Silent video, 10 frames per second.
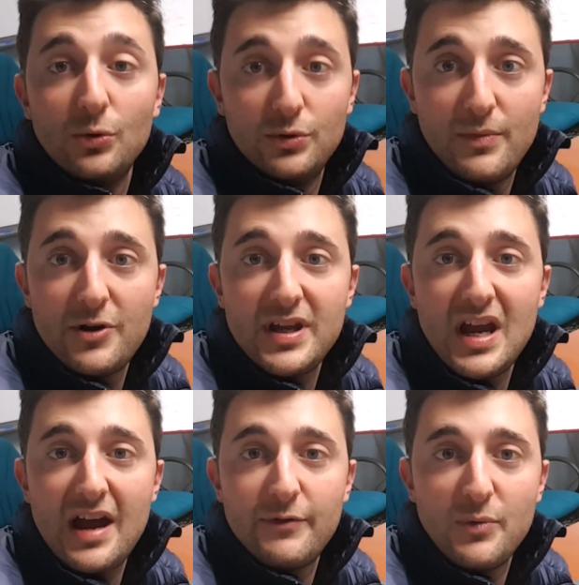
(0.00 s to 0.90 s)
Good
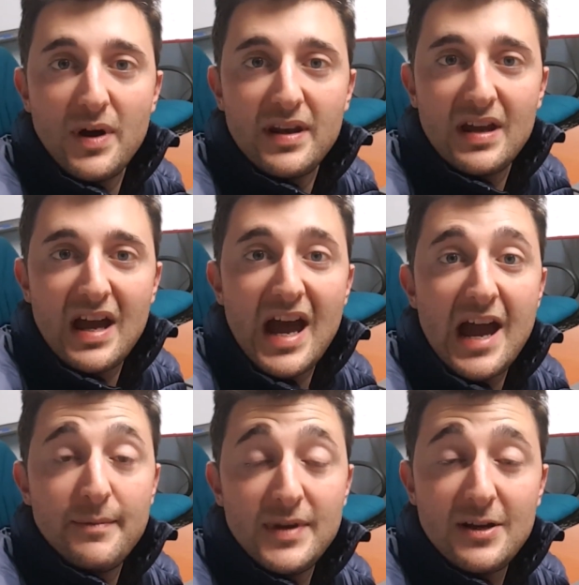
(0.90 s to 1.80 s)
morning everyone,
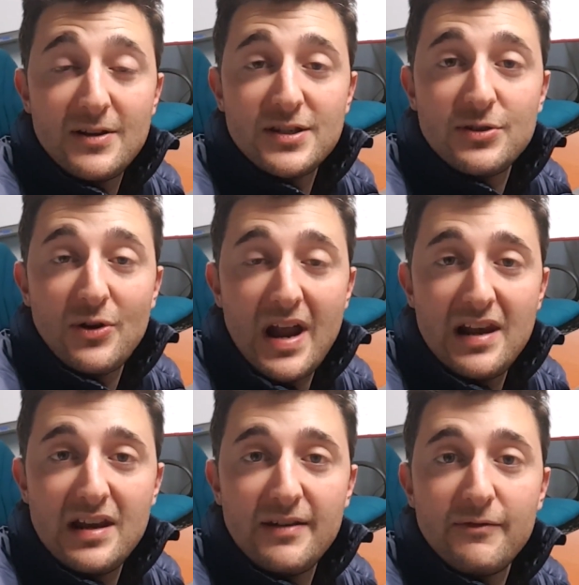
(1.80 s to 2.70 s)
I'm Nicolas
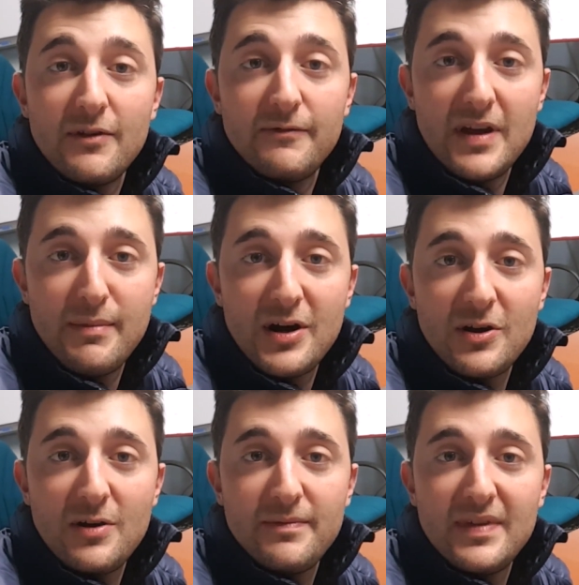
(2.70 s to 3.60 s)
Torelli from
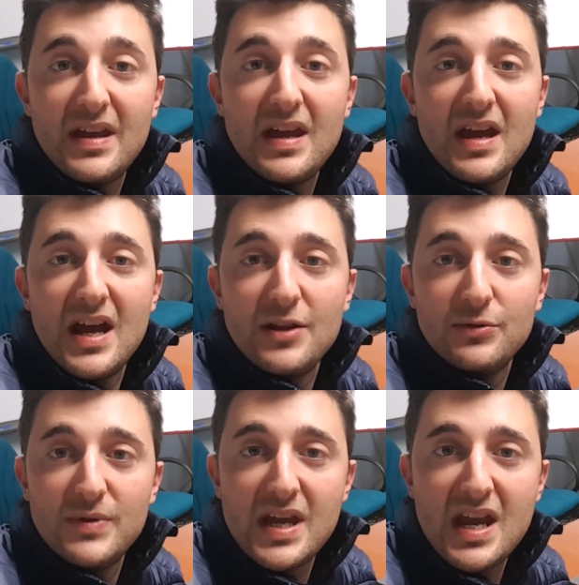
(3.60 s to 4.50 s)
Fabercom
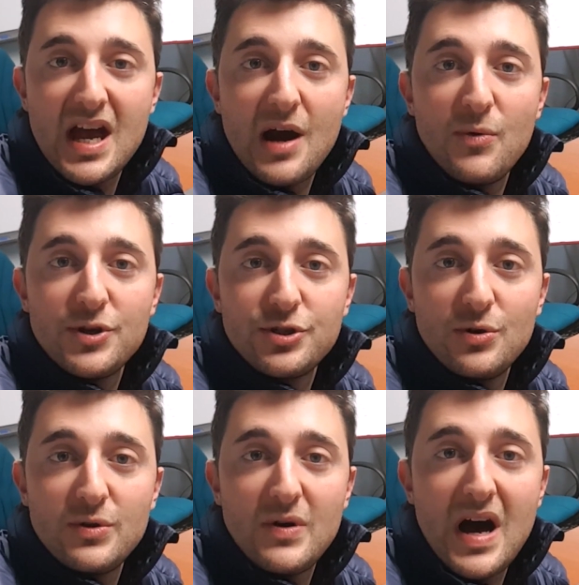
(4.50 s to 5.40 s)
and today I will
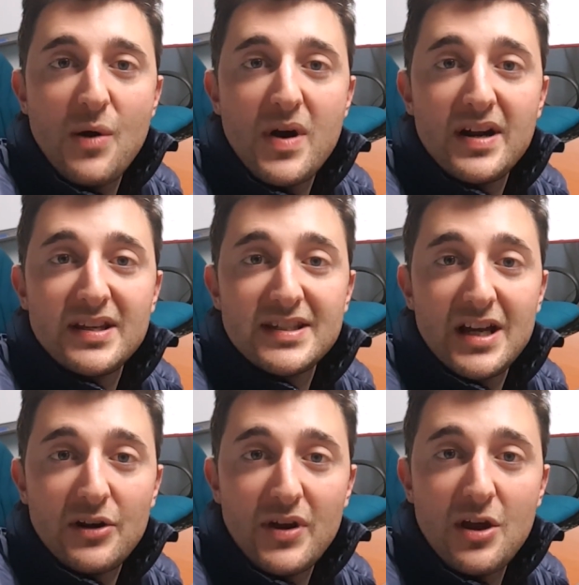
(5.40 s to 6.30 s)
show you our
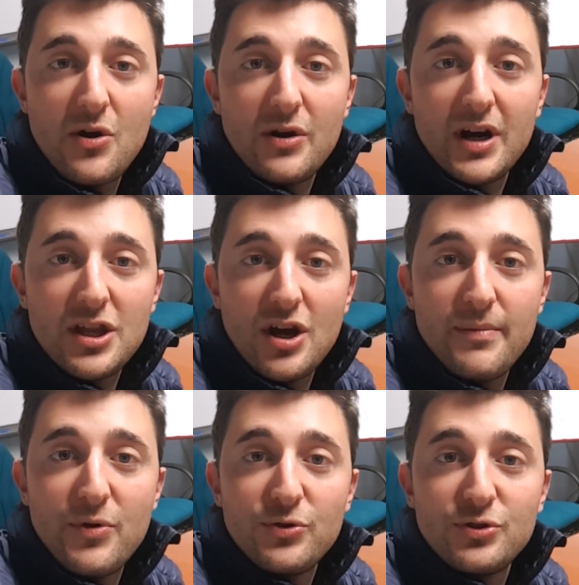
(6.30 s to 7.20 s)
Scanreco radio
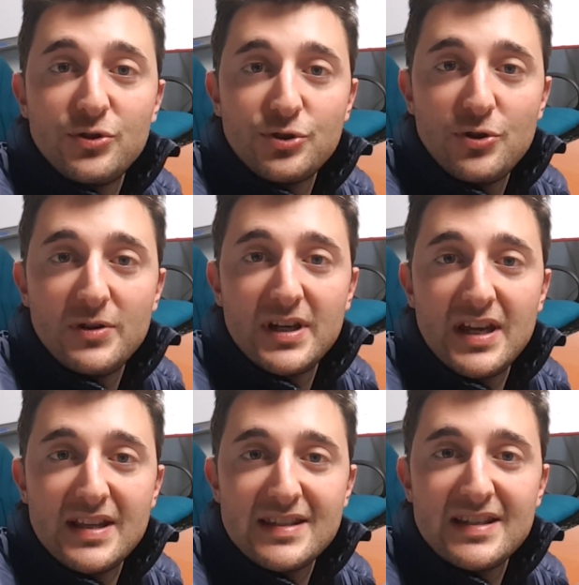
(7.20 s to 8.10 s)
remote control
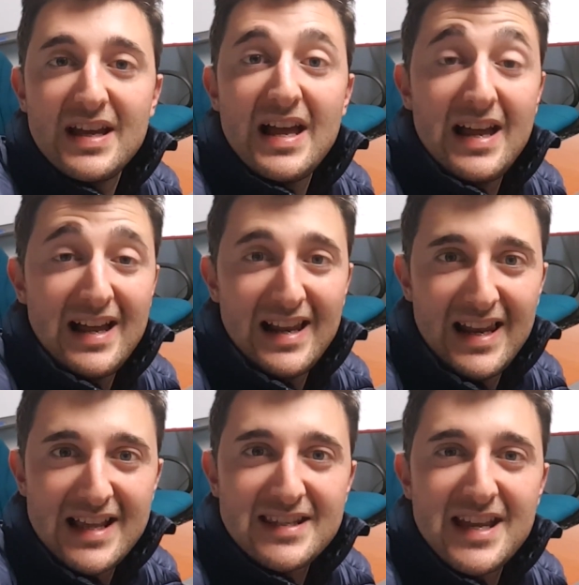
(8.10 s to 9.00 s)
kits.
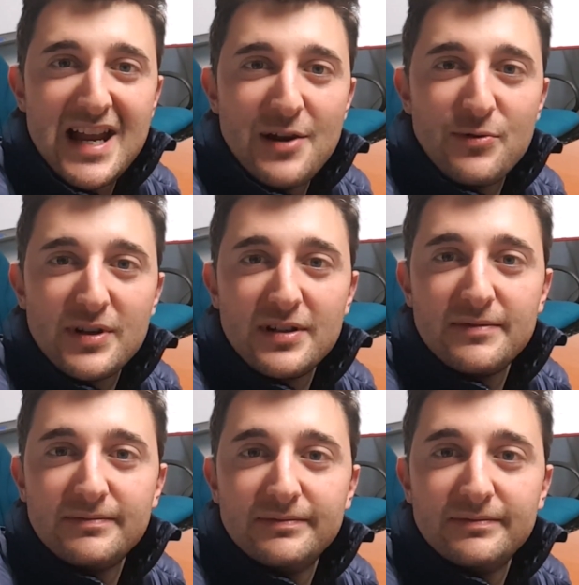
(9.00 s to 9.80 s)
Let's take a look.